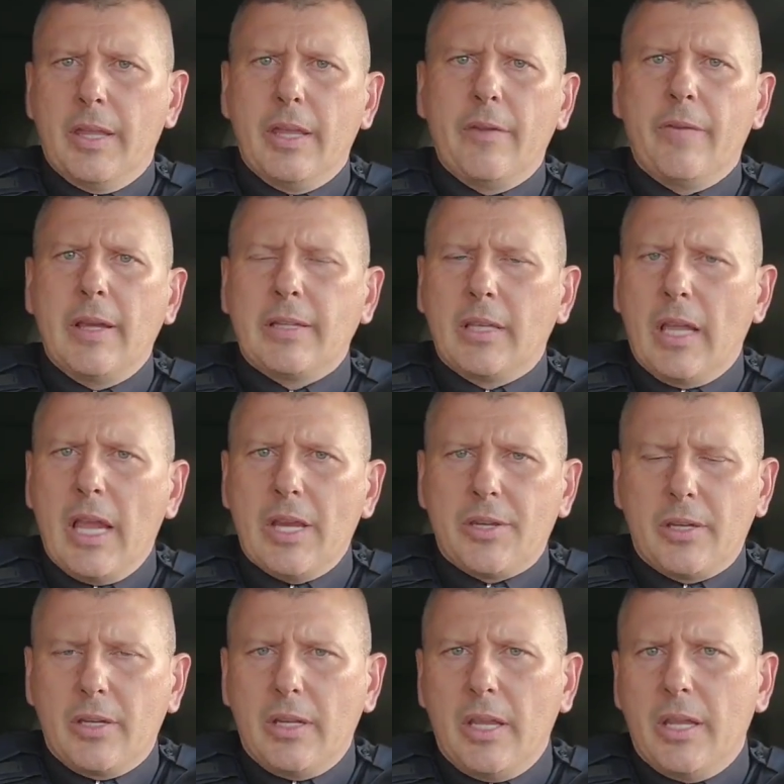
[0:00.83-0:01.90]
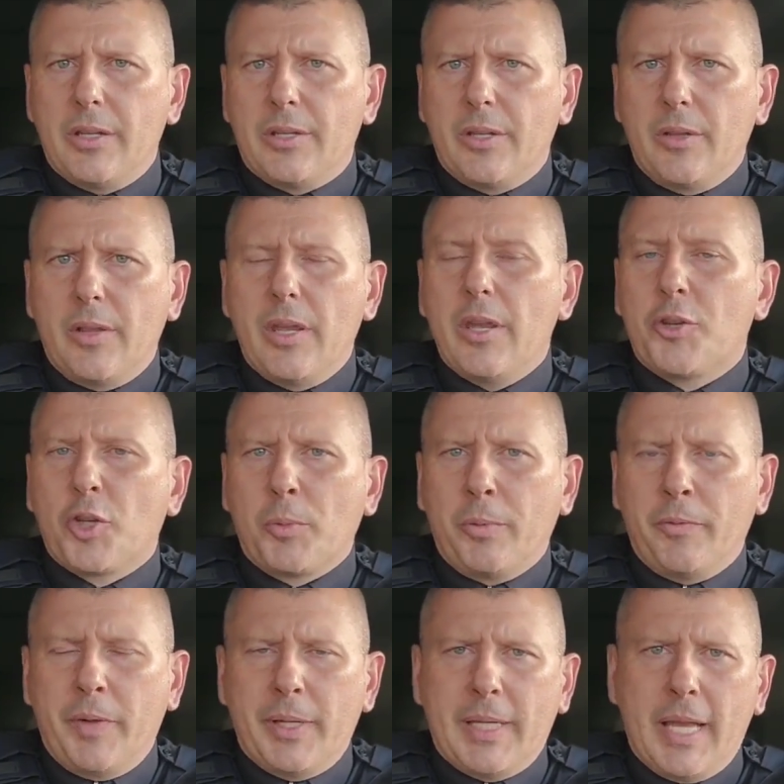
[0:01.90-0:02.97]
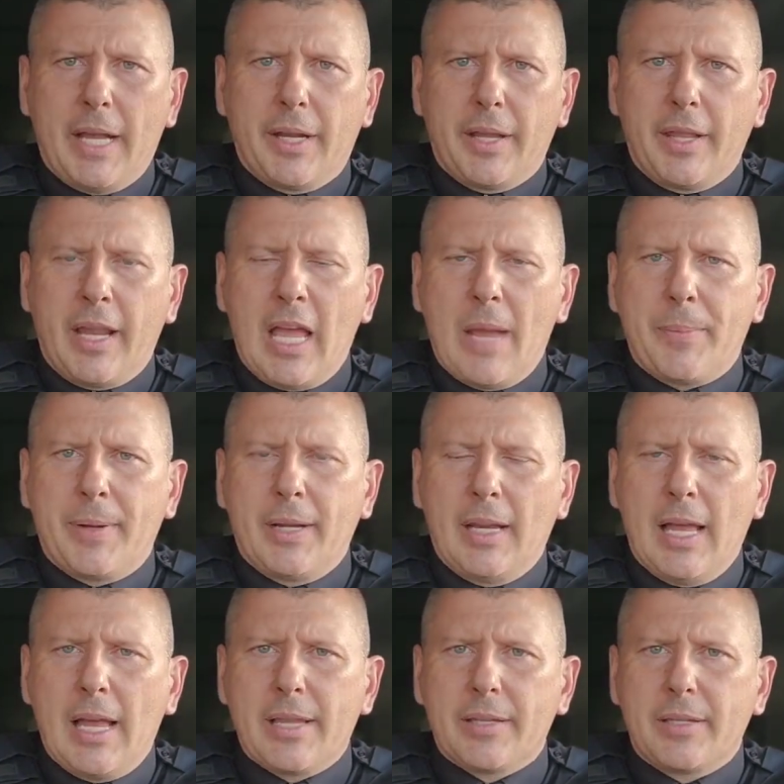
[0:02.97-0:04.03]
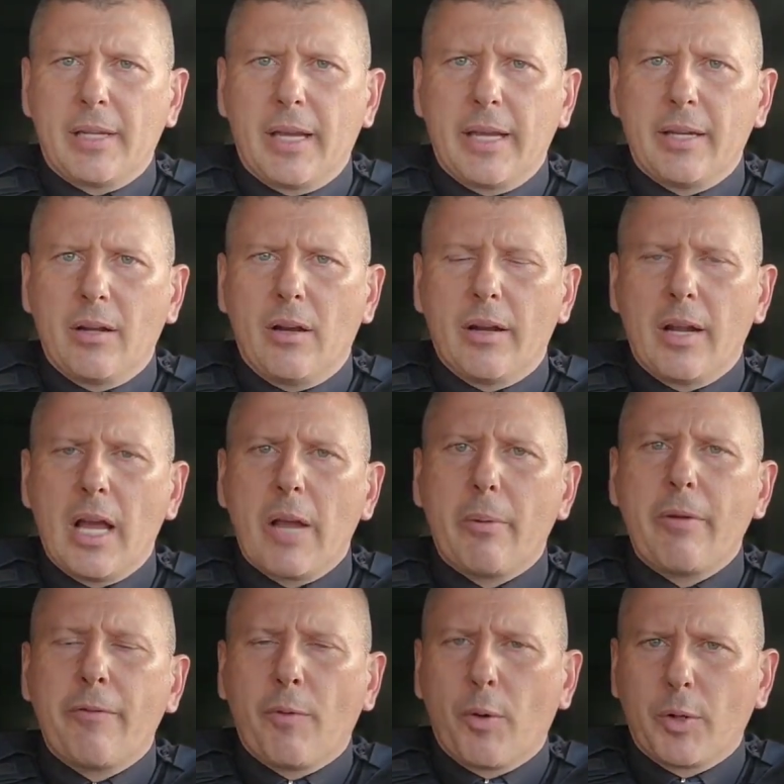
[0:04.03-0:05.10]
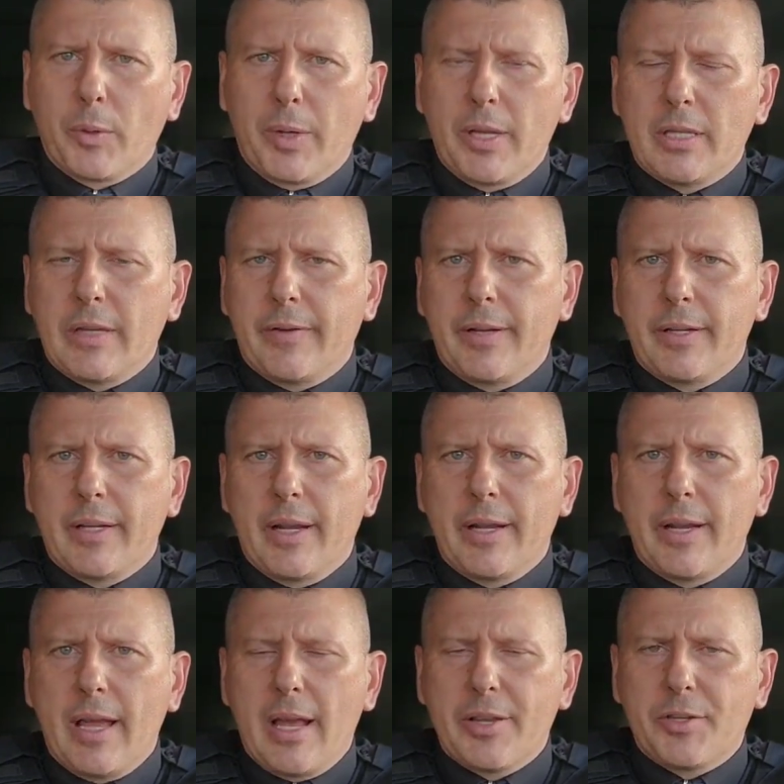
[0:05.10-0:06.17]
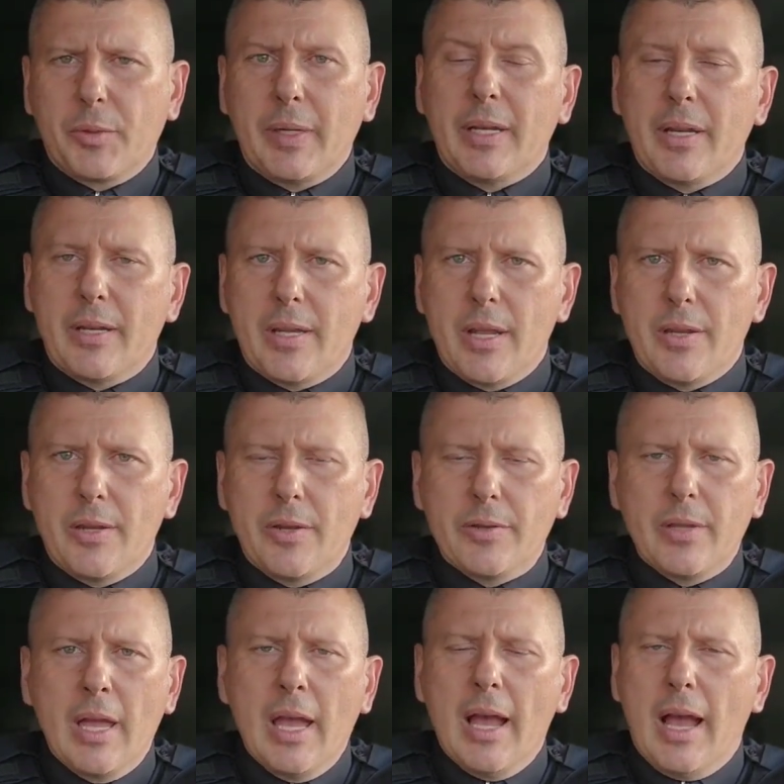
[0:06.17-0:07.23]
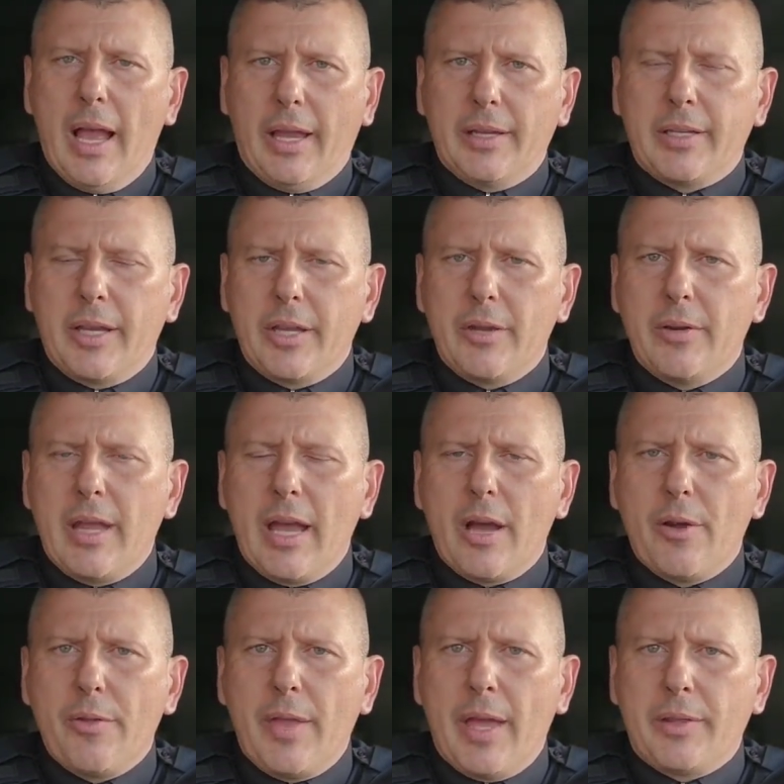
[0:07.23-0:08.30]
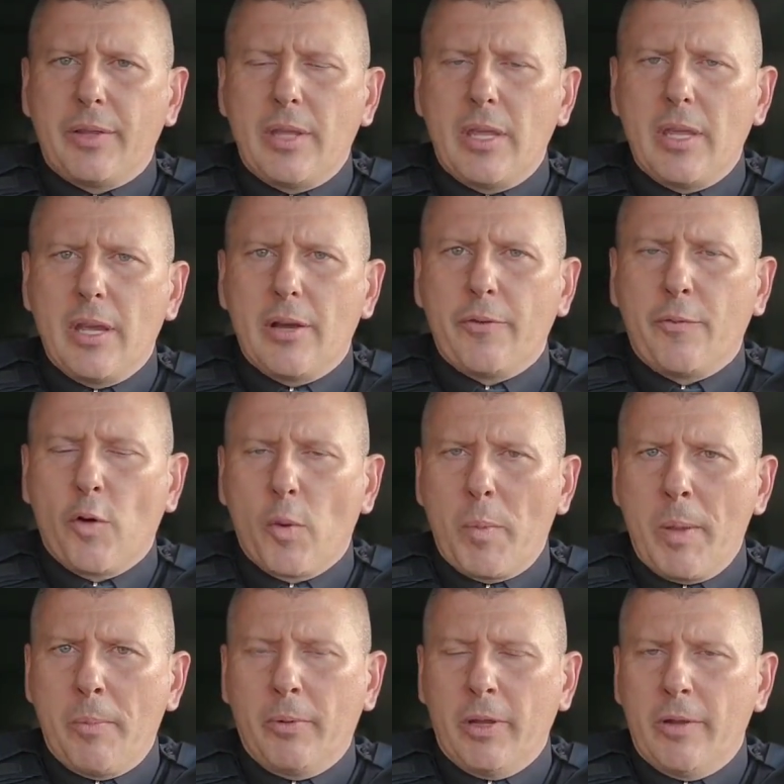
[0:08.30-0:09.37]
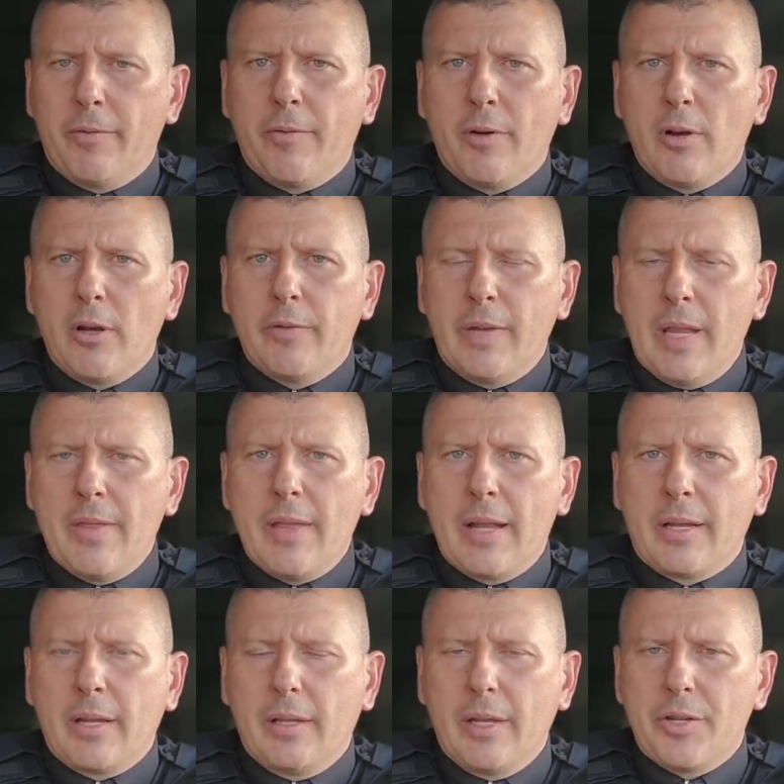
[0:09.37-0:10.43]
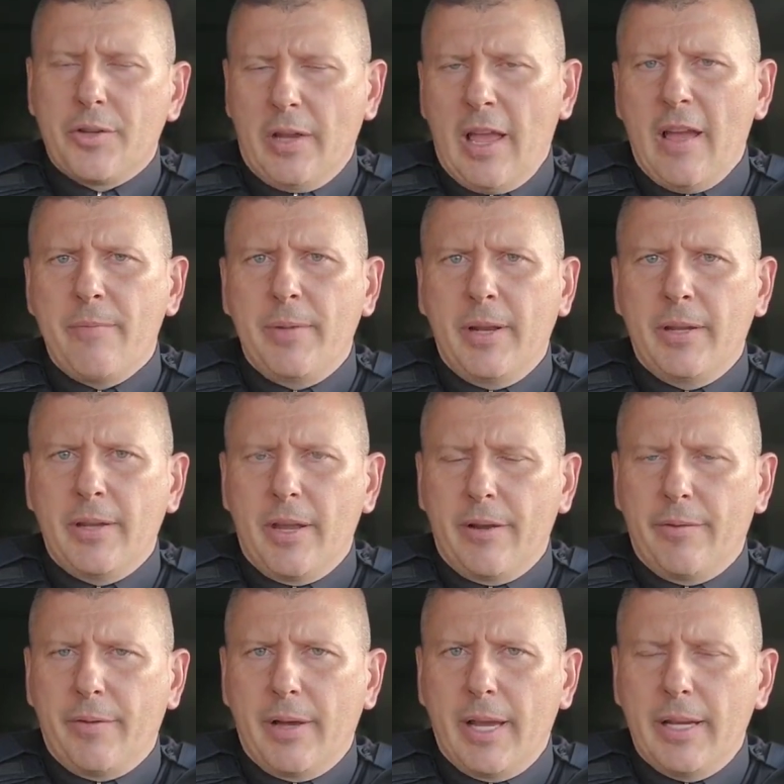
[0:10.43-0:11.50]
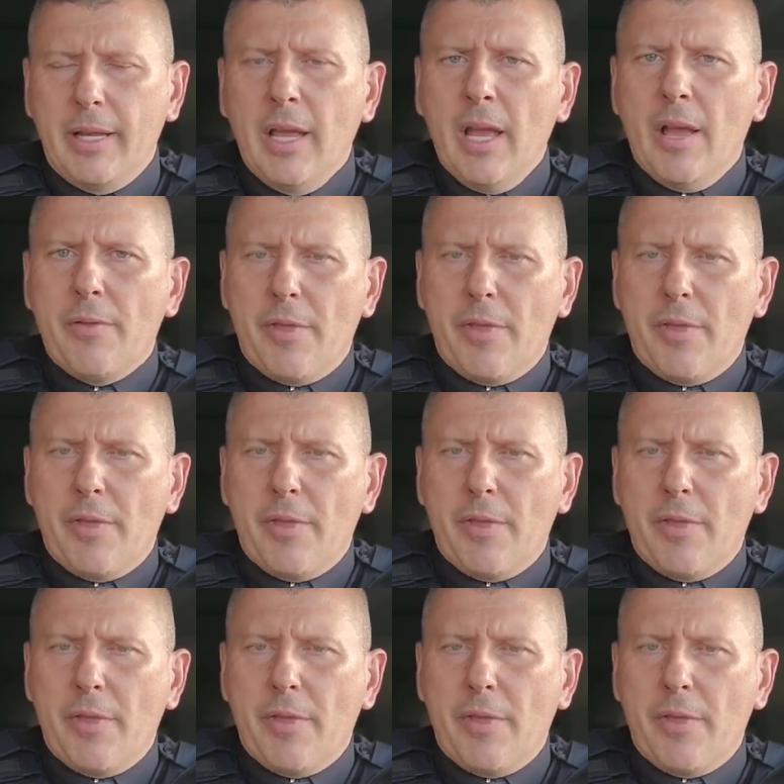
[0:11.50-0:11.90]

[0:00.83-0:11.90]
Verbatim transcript: The investigation into the triple fatality that happened last night on Highway 427 at Dundas Street continues. I can tell you now that the four people involved in that collision have been identified.